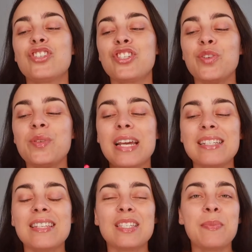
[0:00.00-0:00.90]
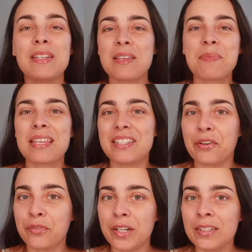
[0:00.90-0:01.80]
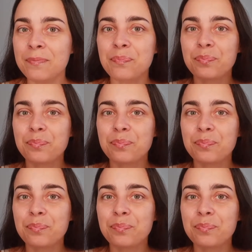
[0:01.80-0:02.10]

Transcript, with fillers: just so nice to smell something different